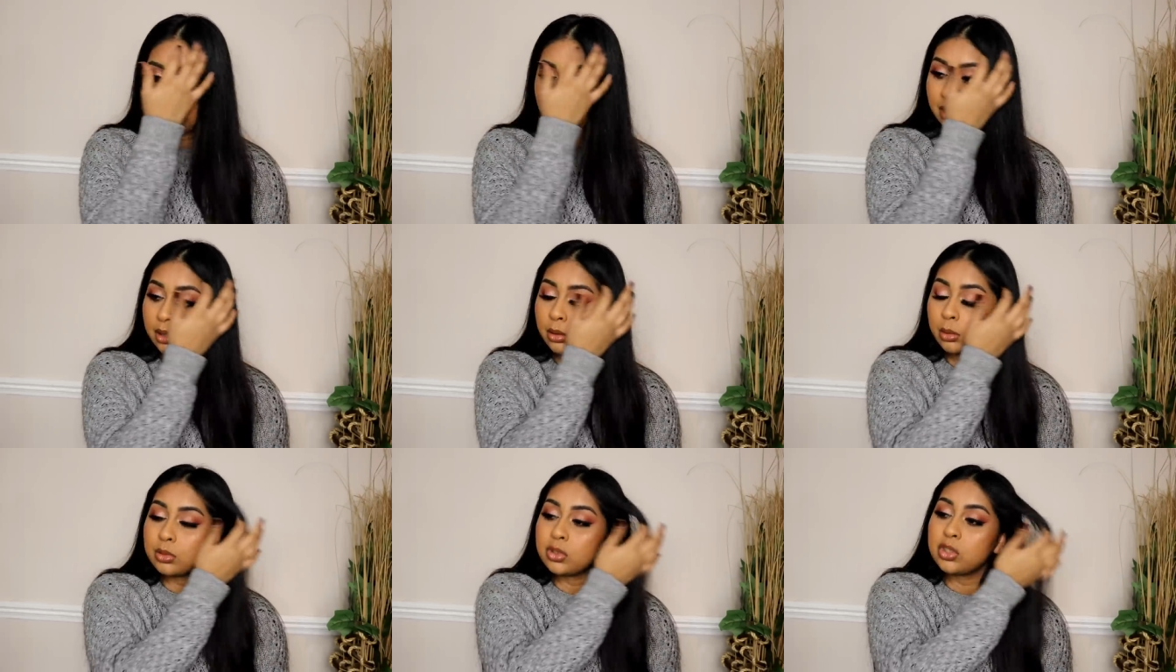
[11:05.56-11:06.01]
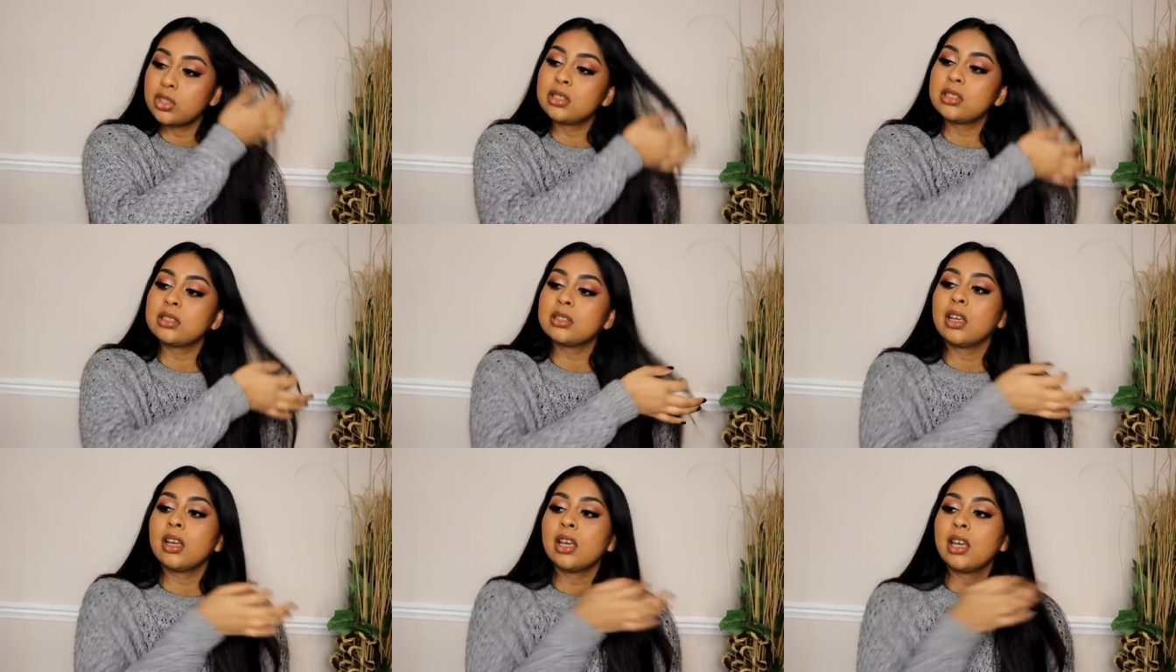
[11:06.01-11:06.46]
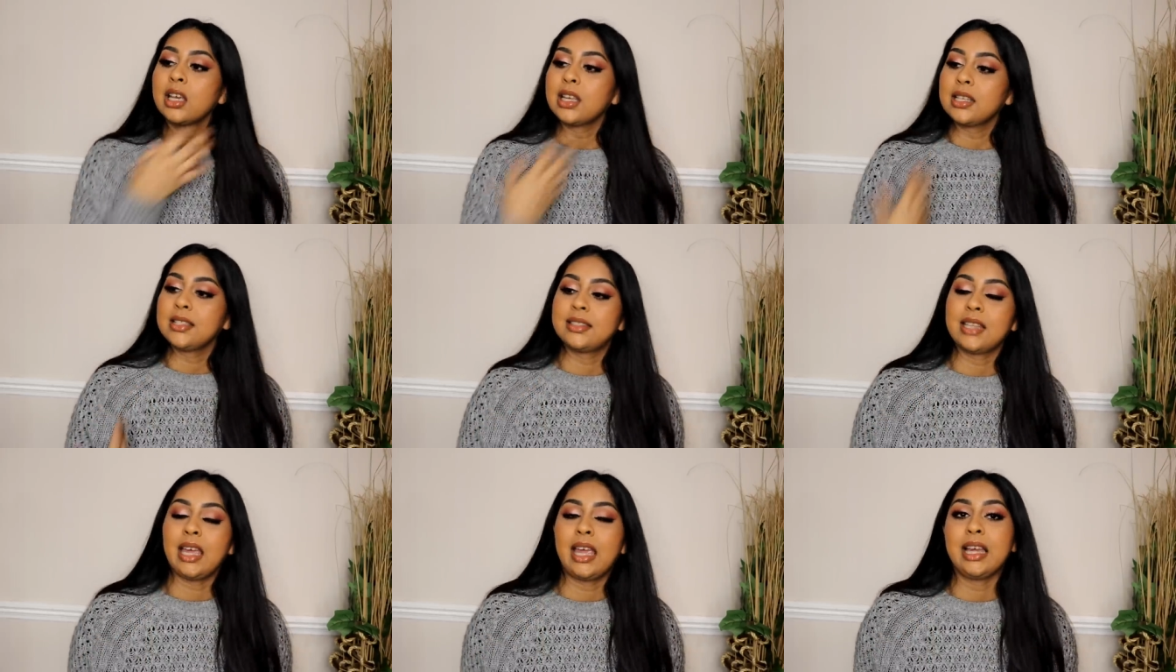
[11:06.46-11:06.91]
and I was just
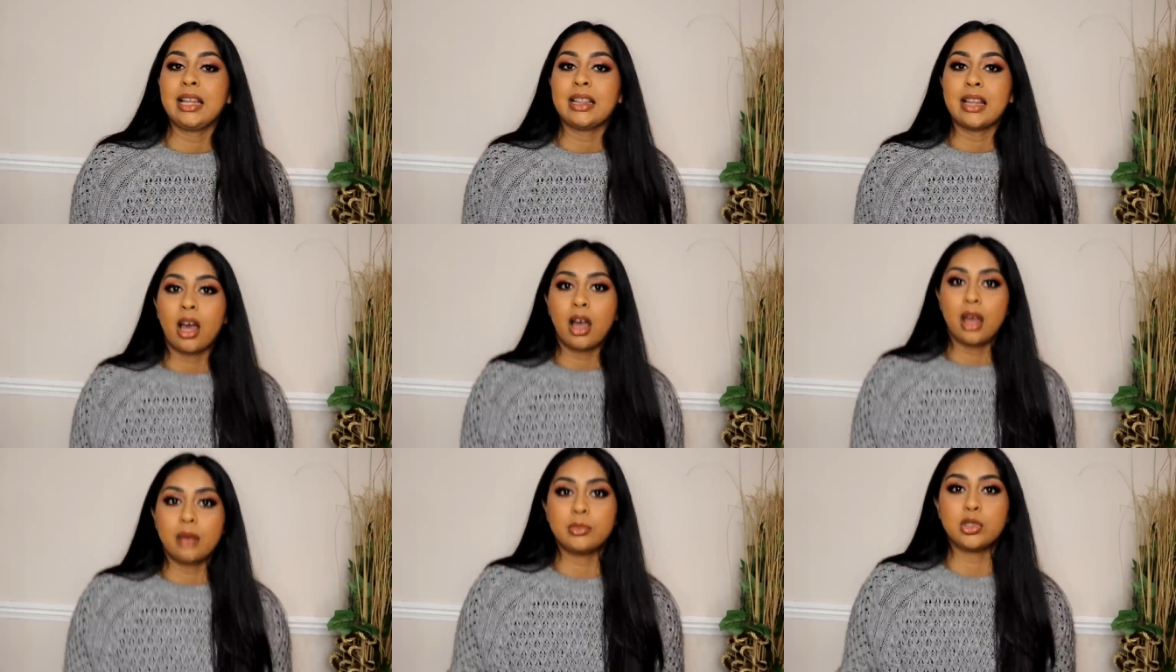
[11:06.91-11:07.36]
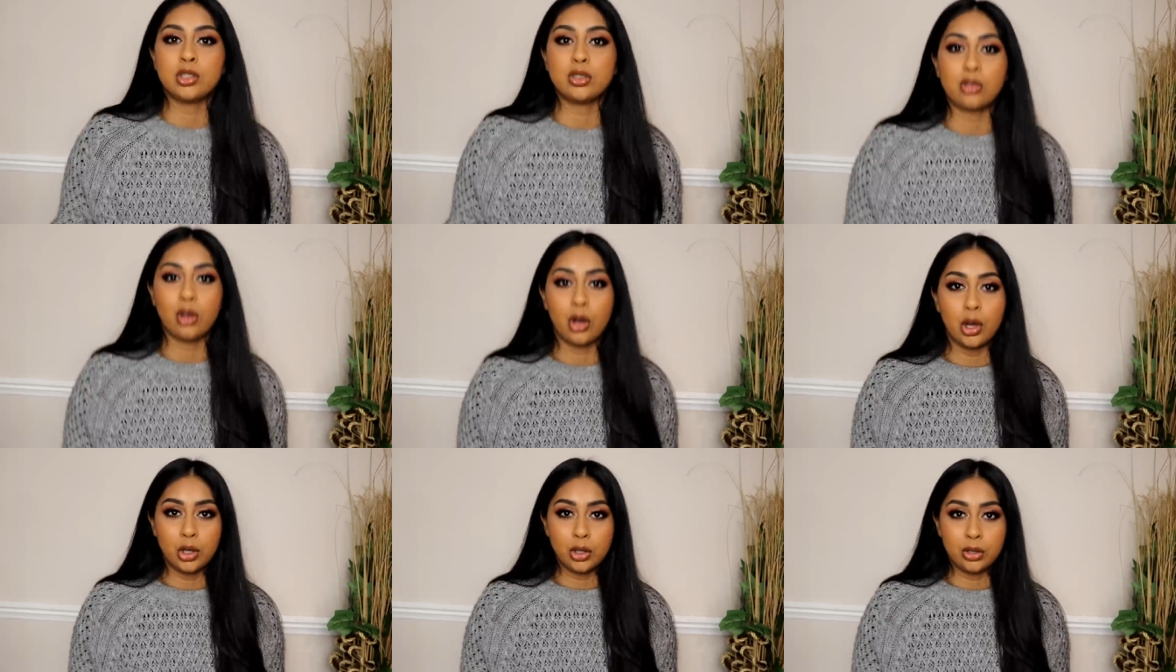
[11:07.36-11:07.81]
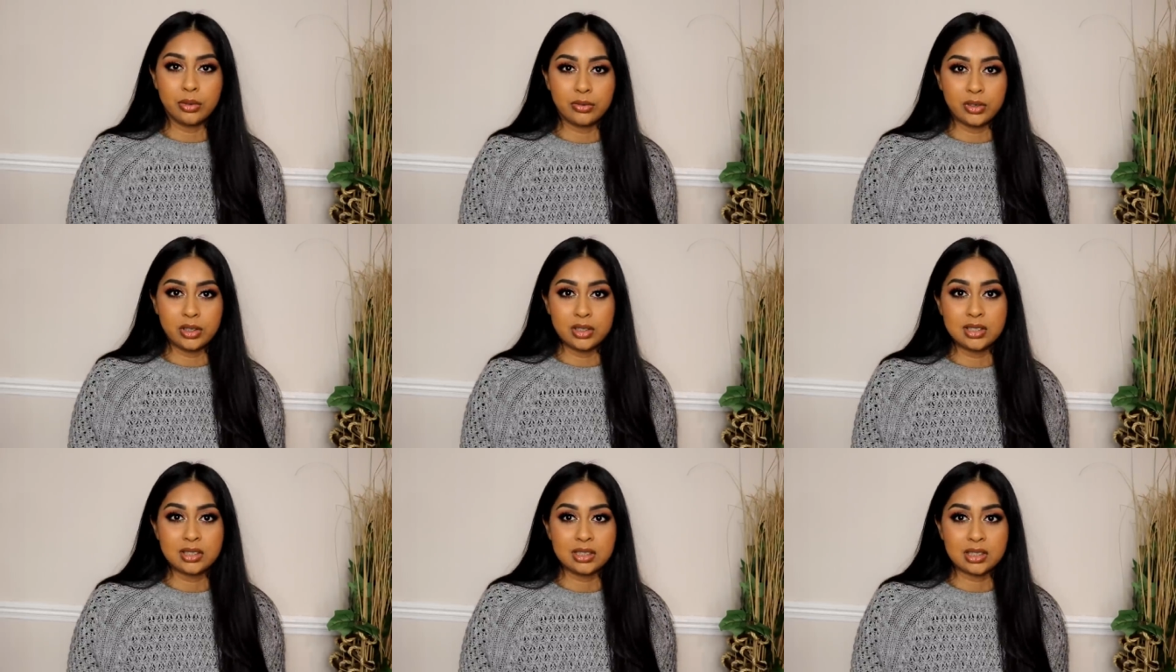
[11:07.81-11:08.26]
saying that I'm just
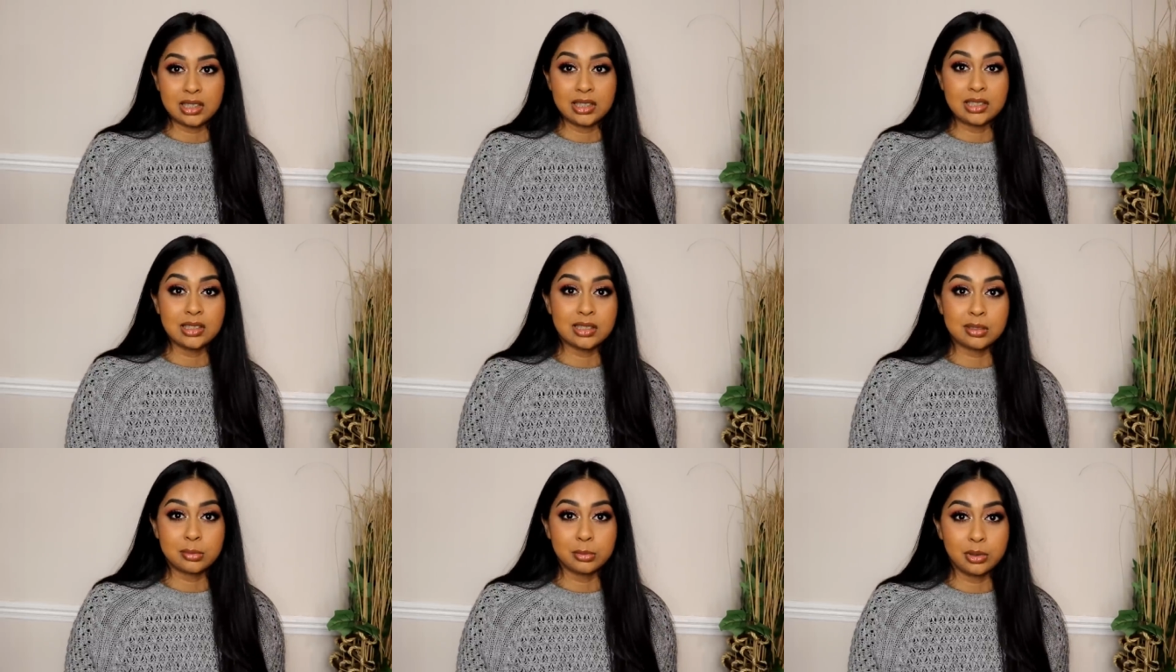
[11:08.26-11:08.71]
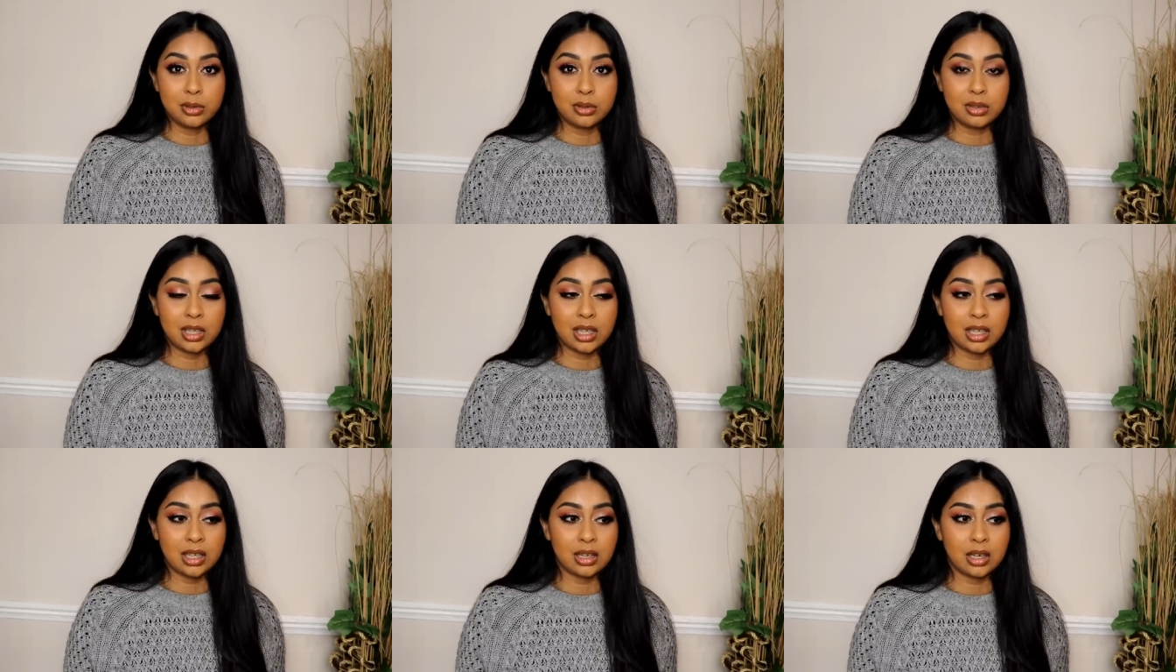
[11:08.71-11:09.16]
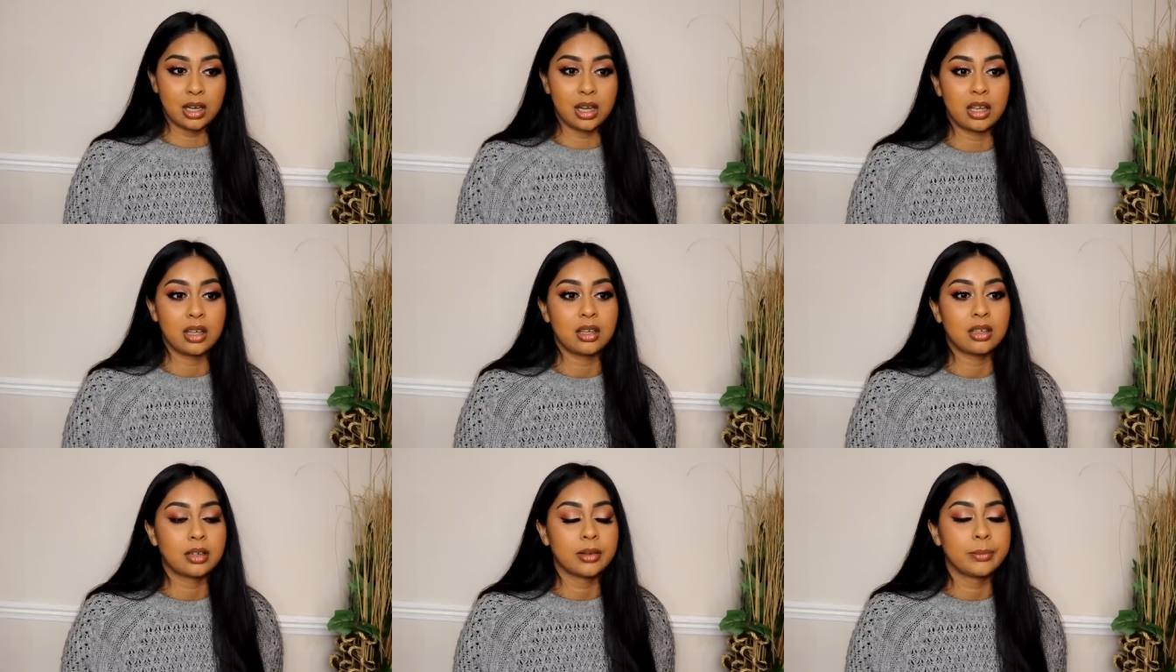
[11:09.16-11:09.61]
over skin smoothing
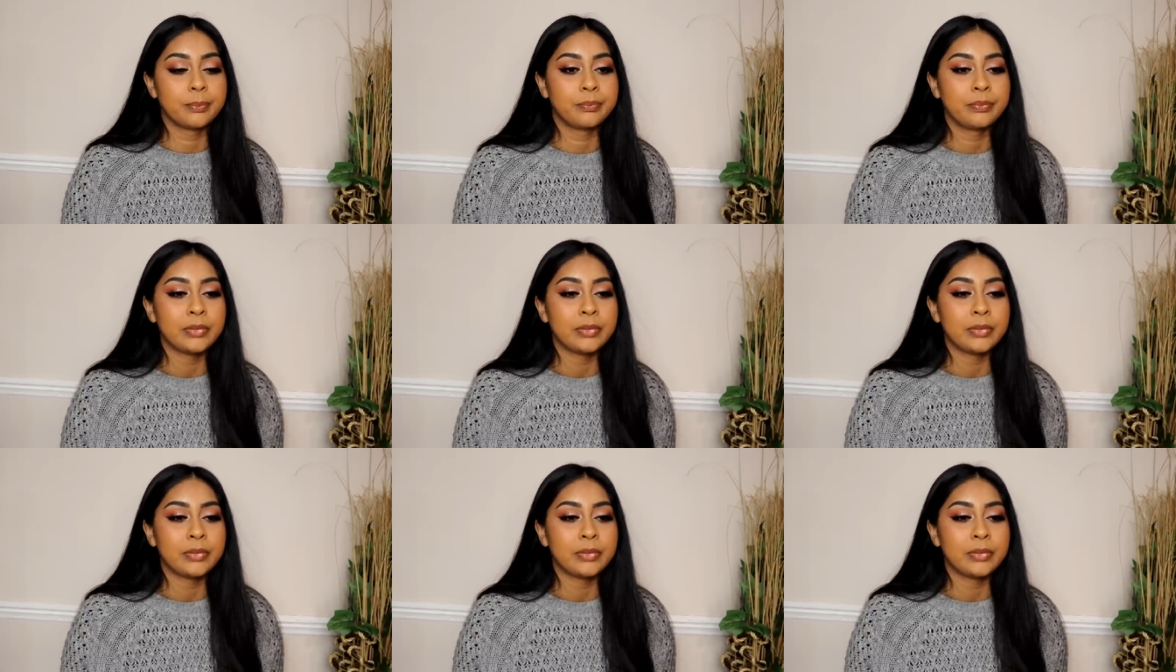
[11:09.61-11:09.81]
like